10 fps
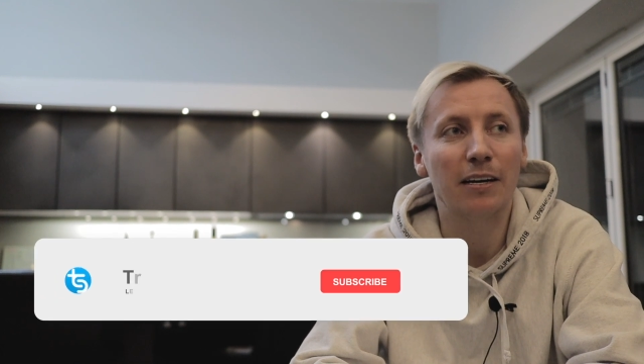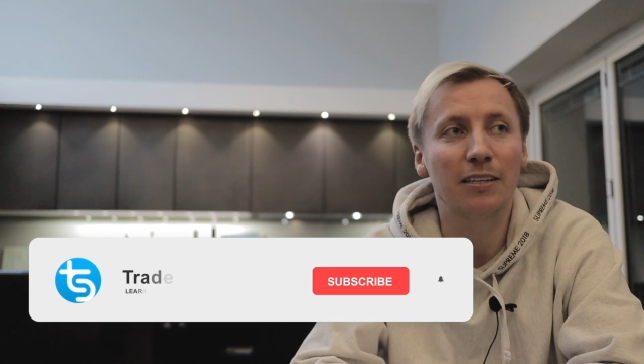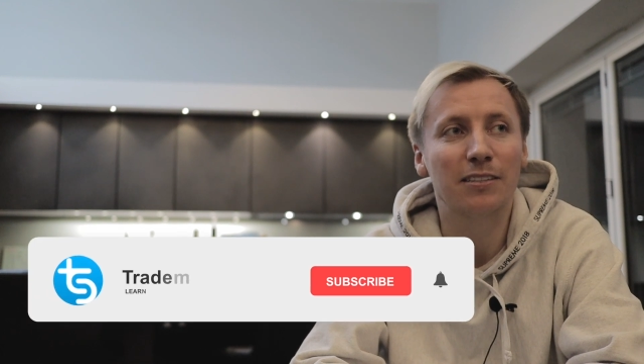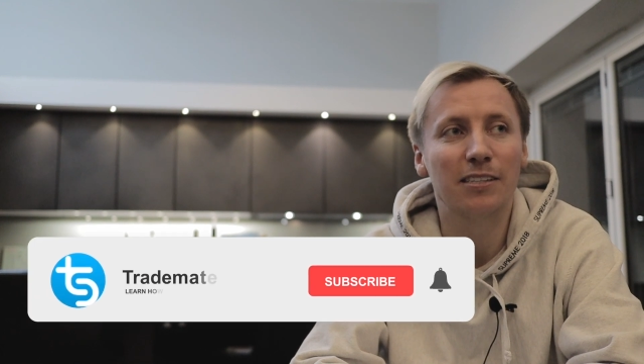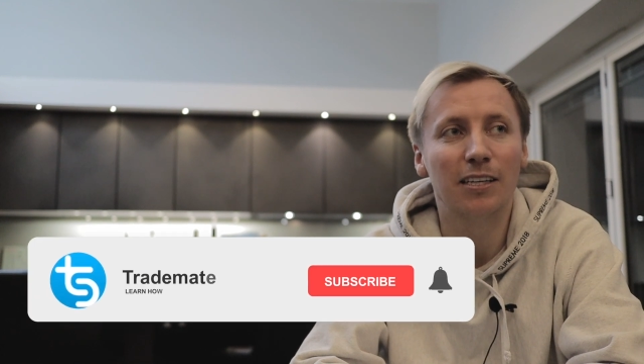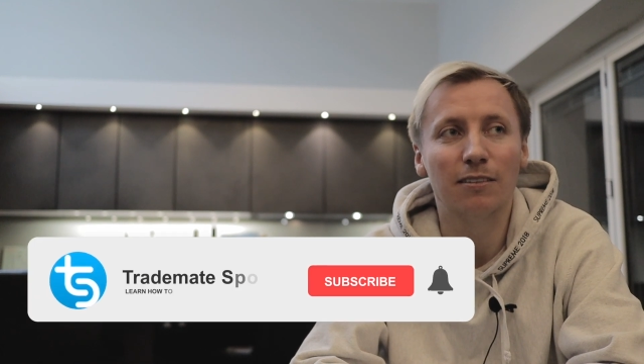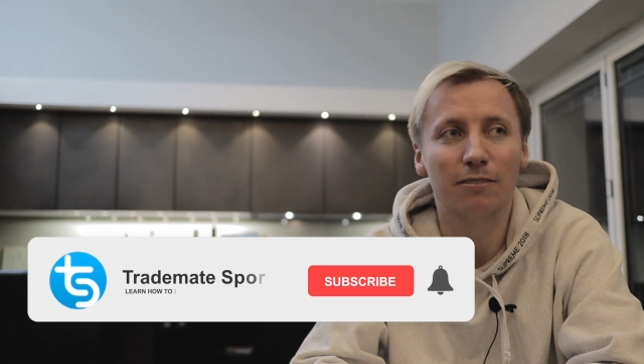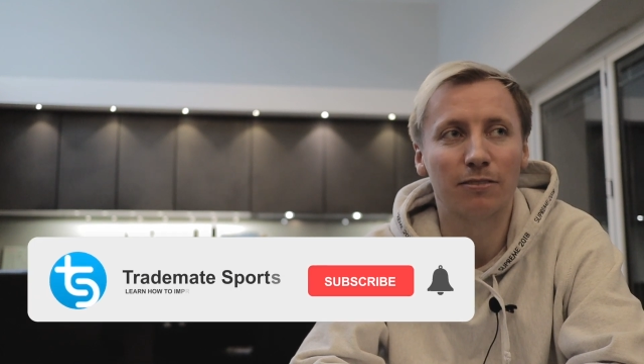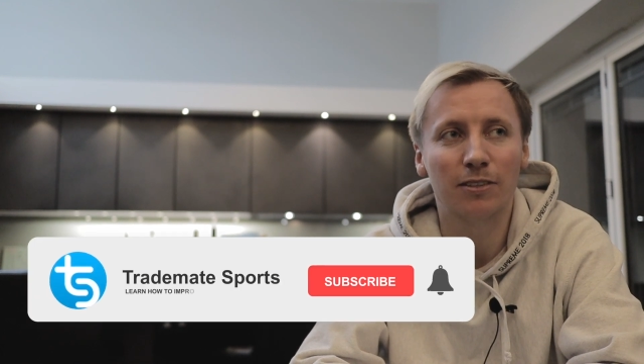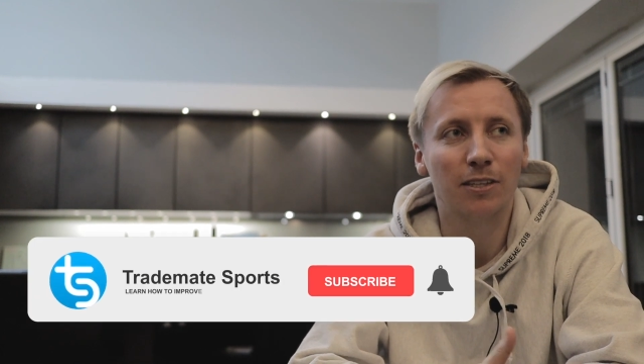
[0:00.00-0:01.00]

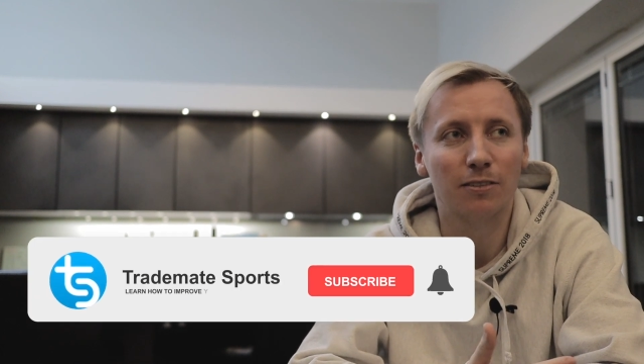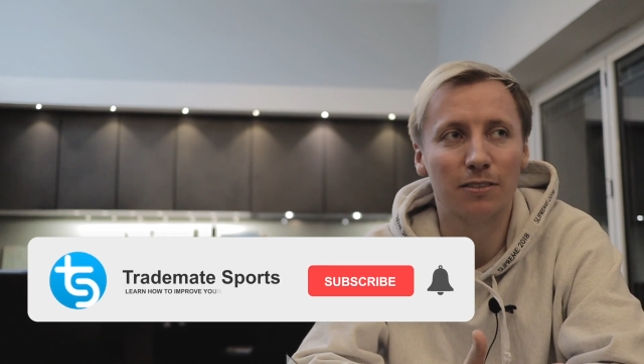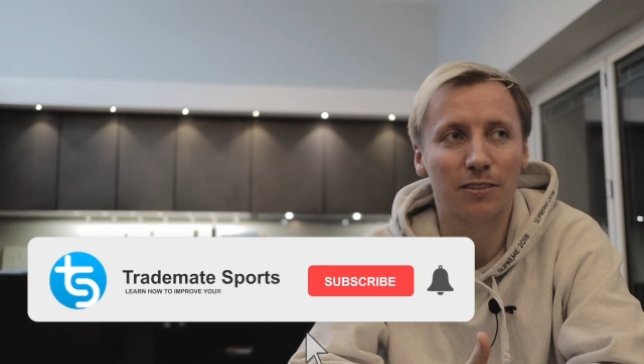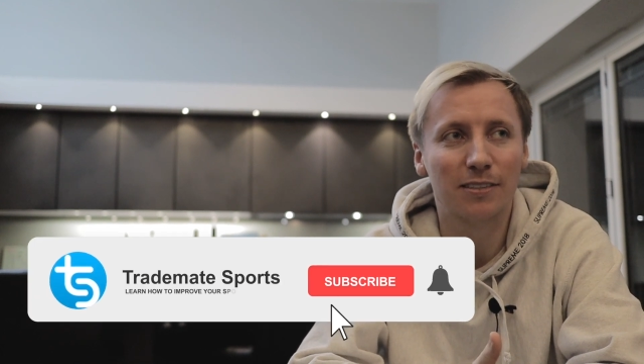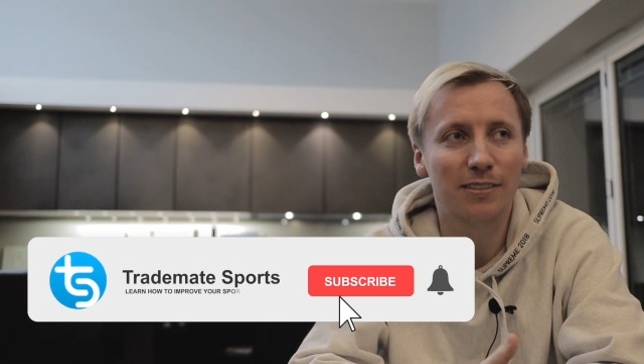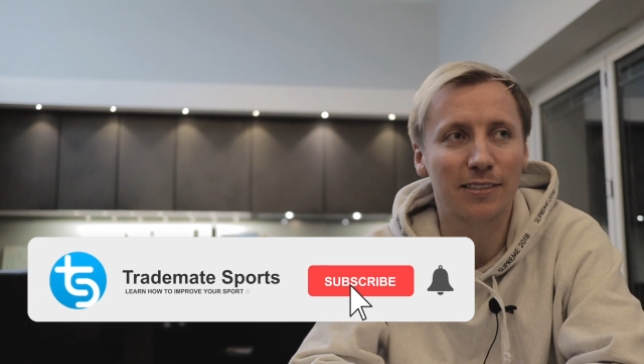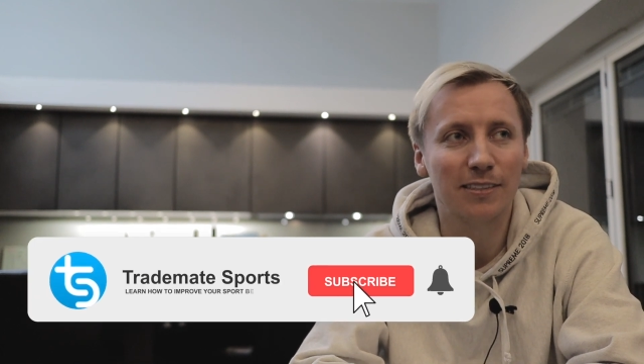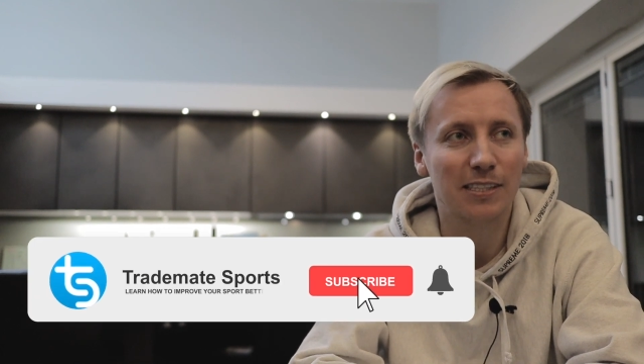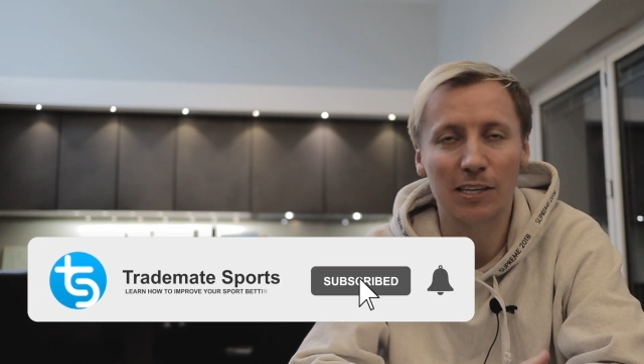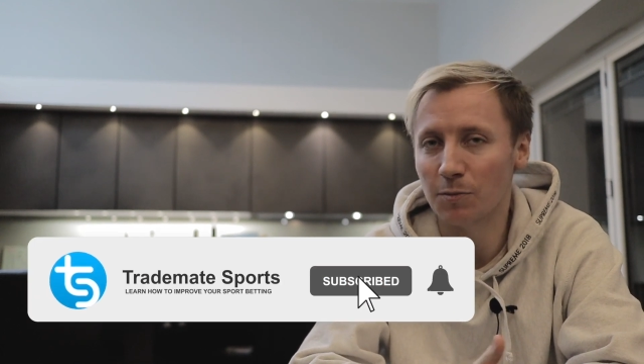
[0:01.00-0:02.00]
itself, you know,
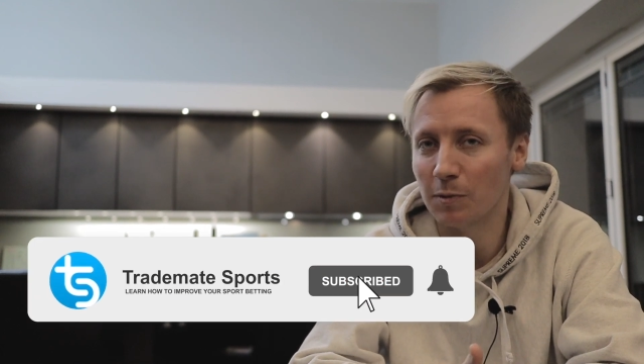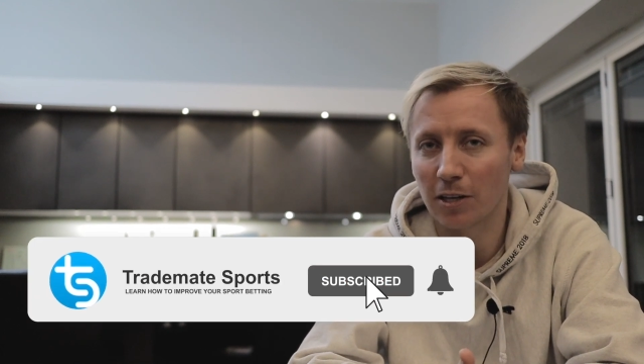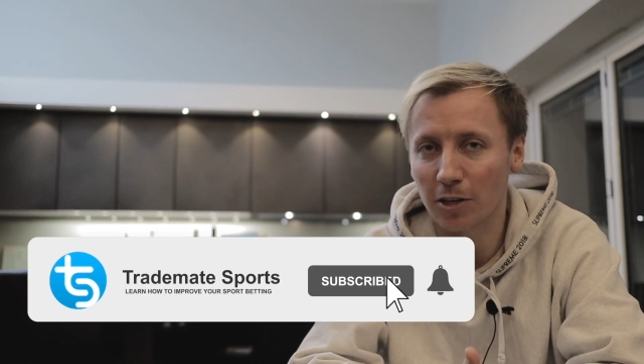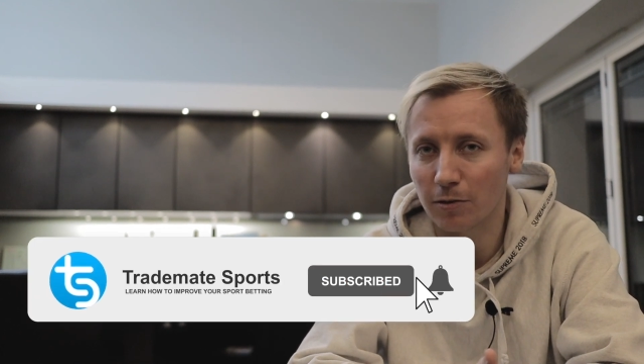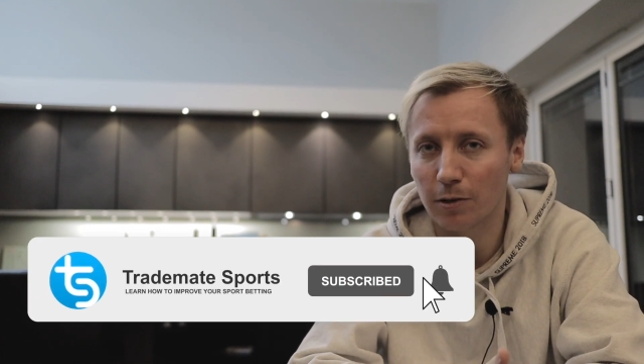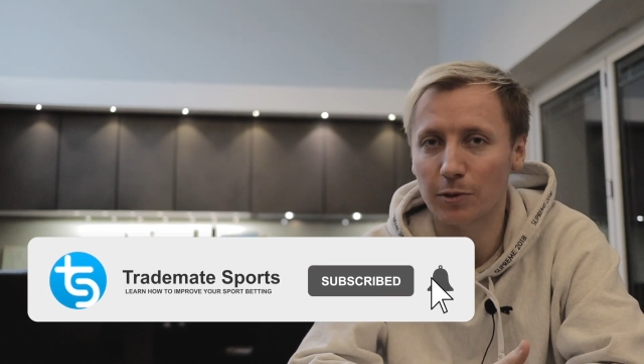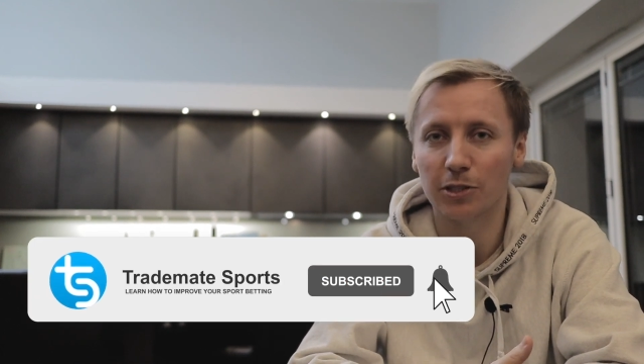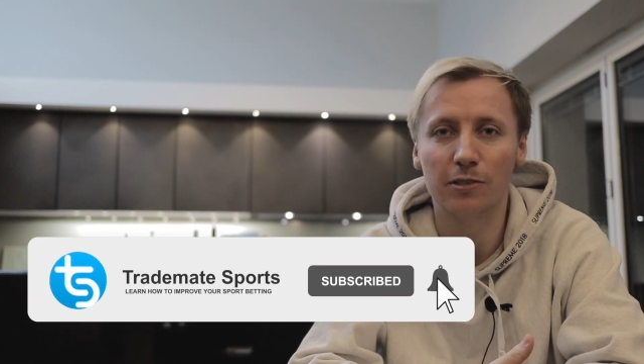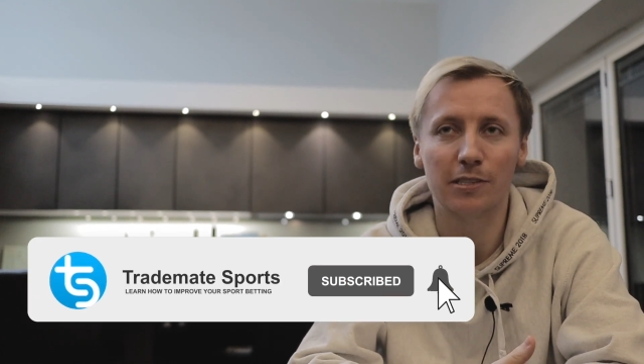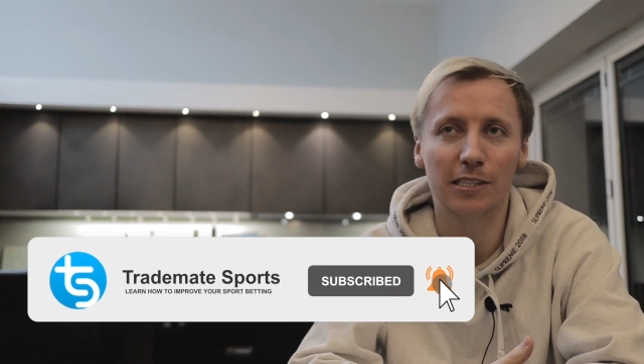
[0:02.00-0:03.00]
it's given me a lot of
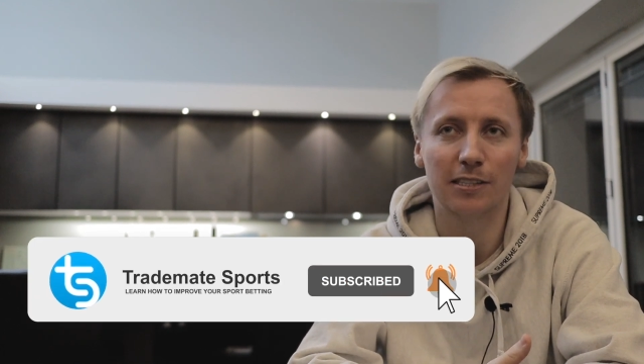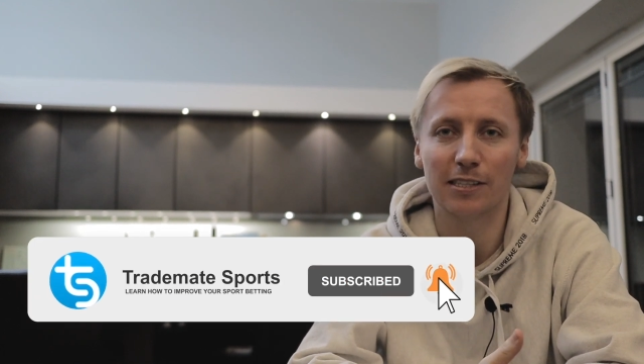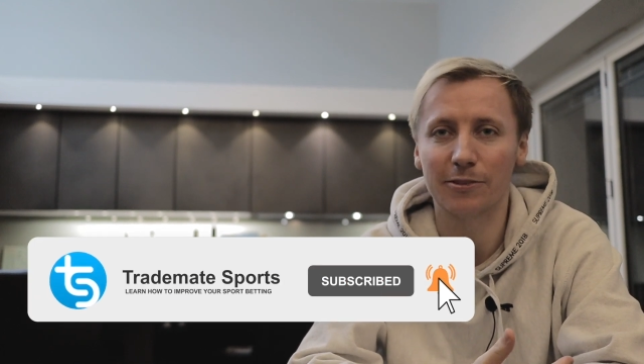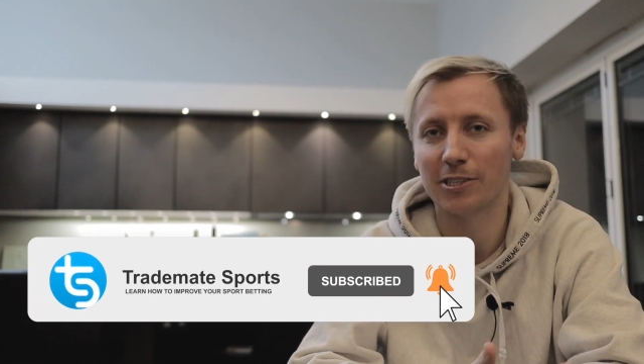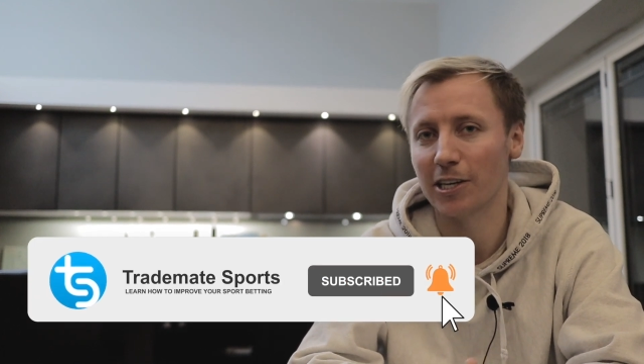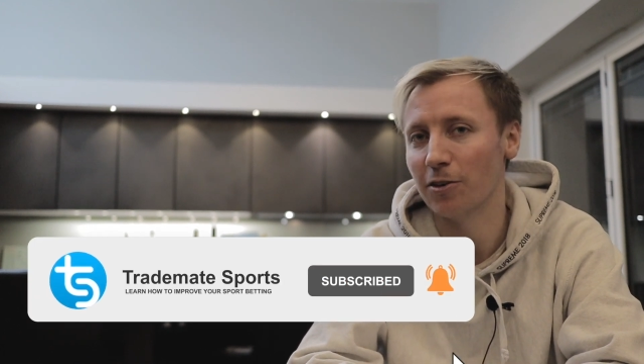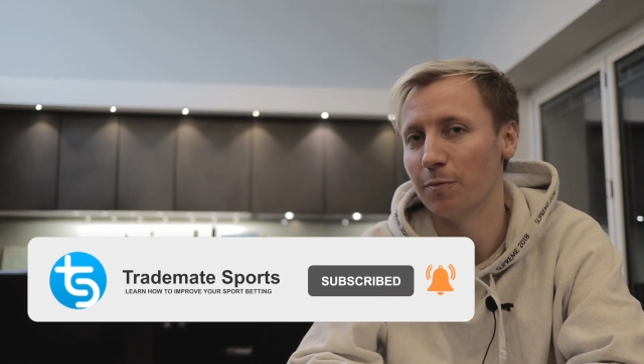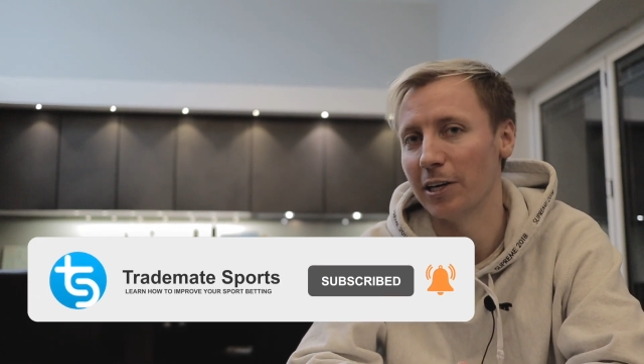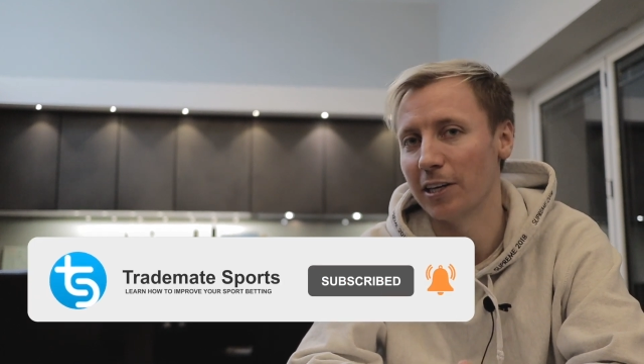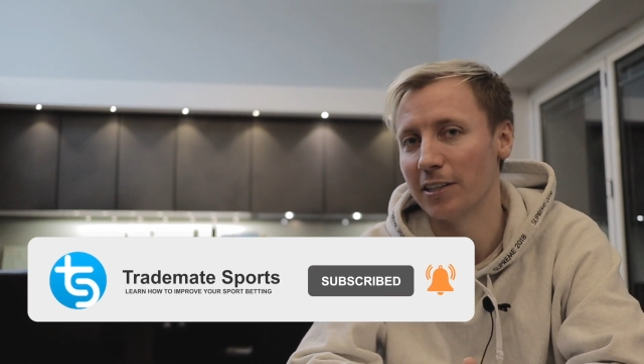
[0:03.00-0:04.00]
opportunities outside
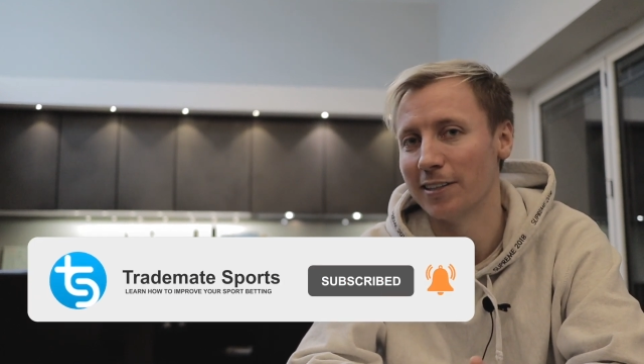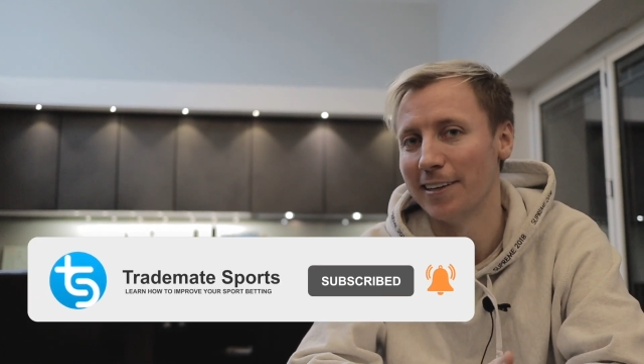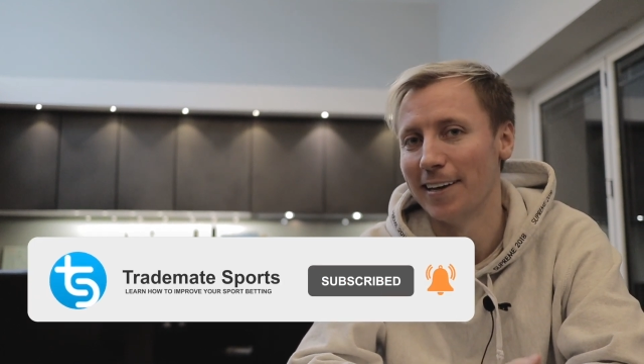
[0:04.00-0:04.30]
of betting,